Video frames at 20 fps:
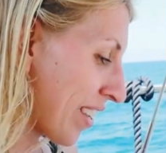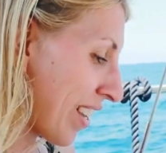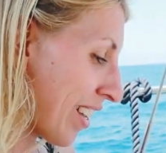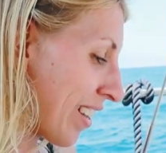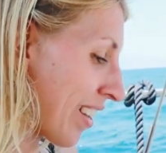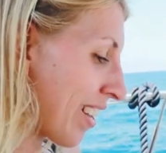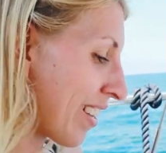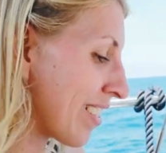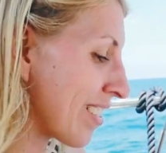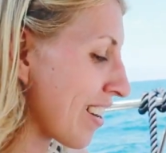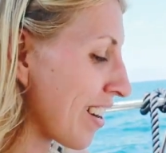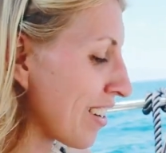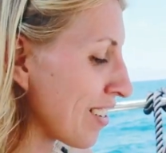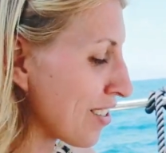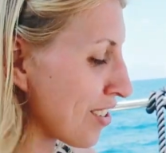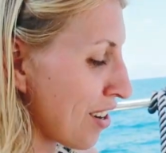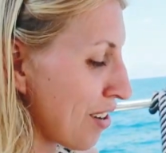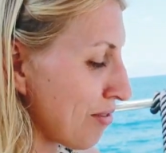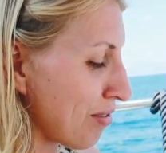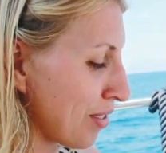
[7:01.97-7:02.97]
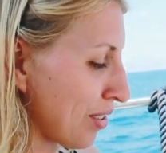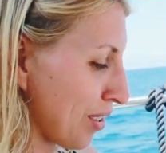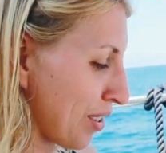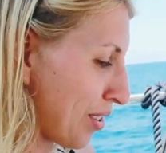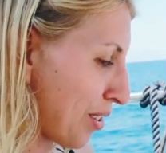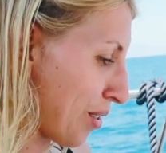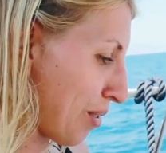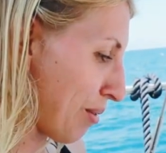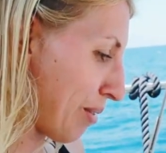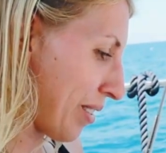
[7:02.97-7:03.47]
and then dies off in
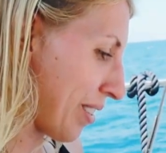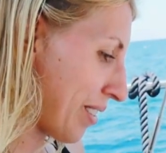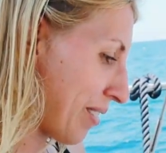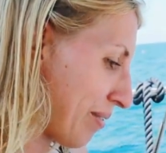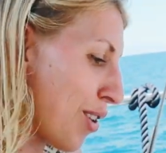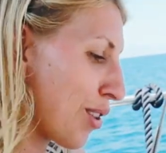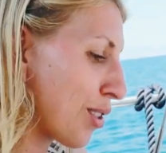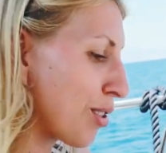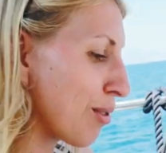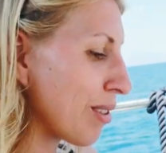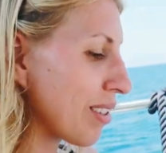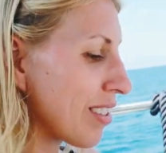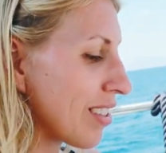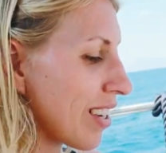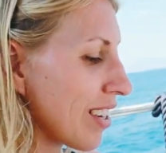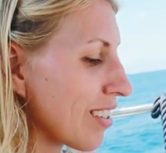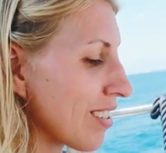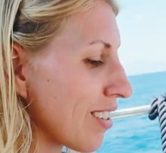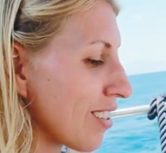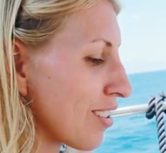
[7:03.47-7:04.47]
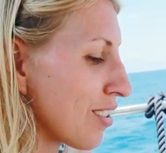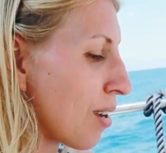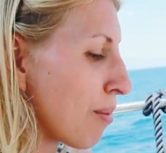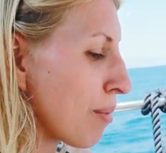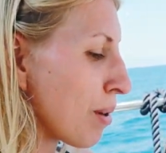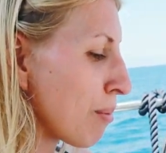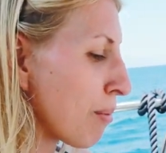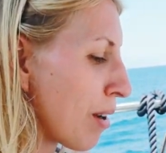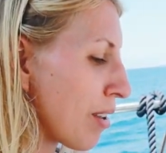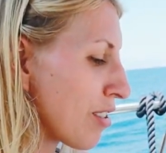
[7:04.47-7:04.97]
October. Also it says the
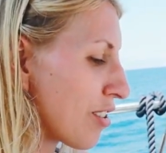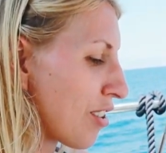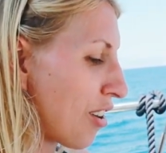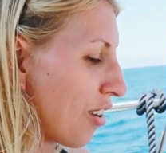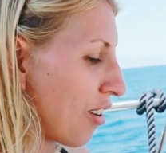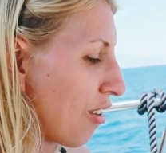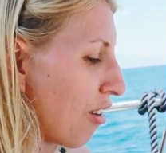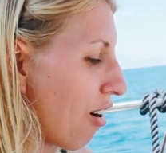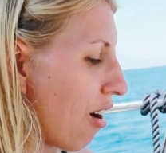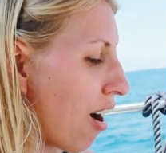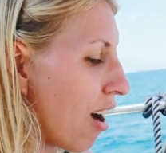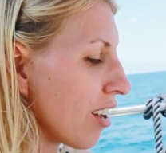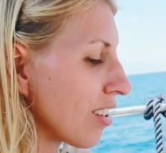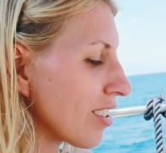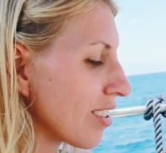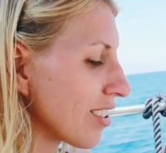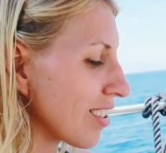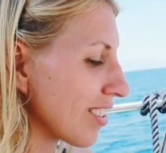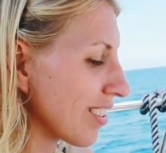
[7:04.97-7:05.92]
summer months are hot